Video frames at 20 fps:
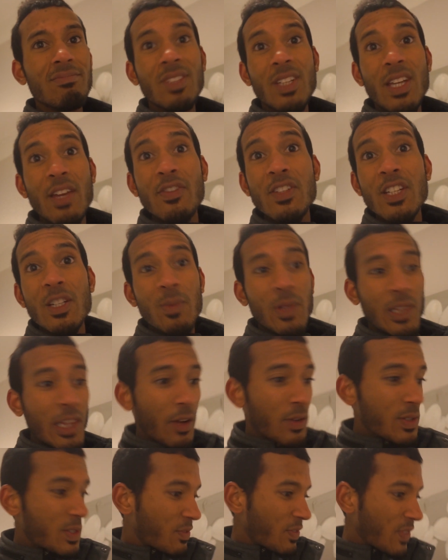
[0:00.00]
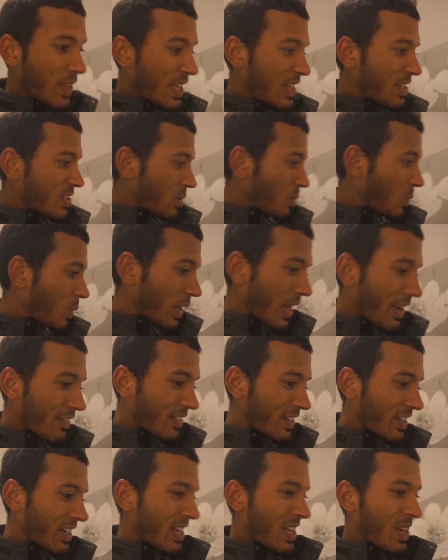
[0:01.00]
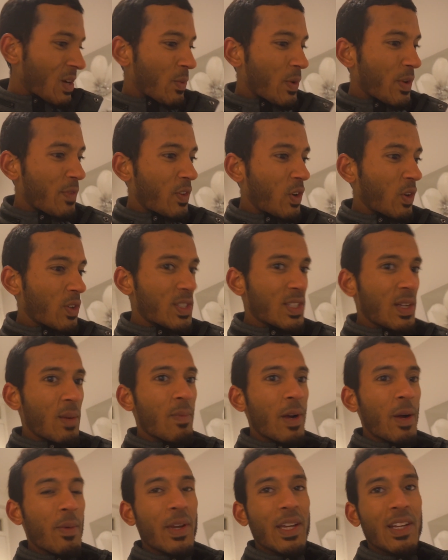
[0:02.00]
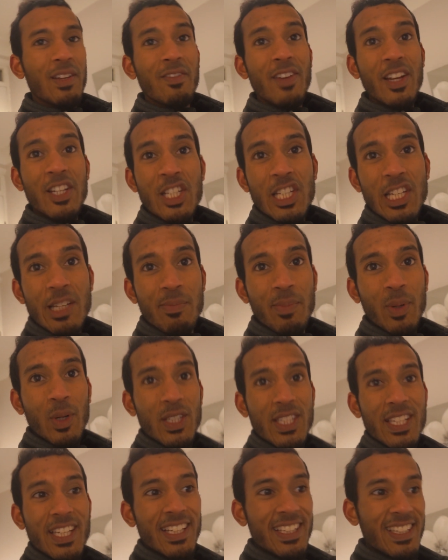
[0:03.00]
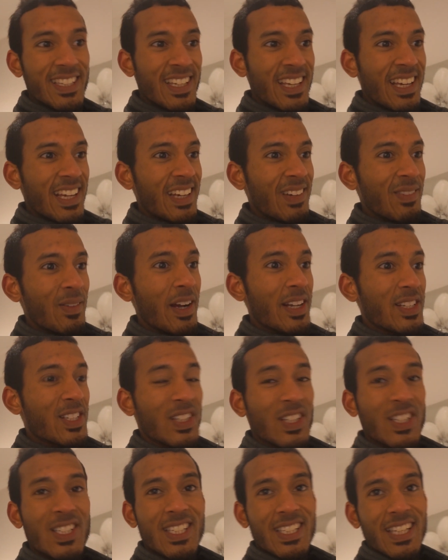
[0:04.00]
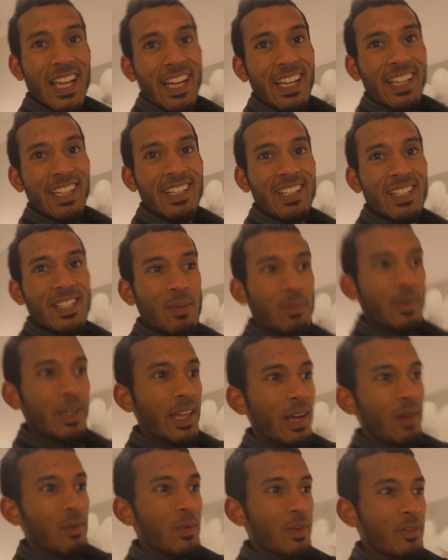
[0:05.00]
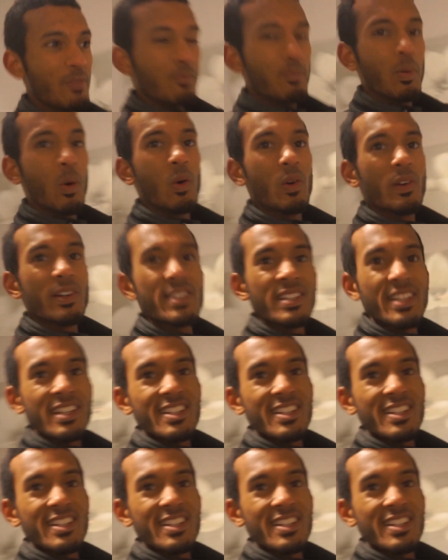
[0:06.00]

gifted with loads of things or whatever, we've got somewhere we can eventually put it where it's going to stay. Somewhere that we've bought, isn't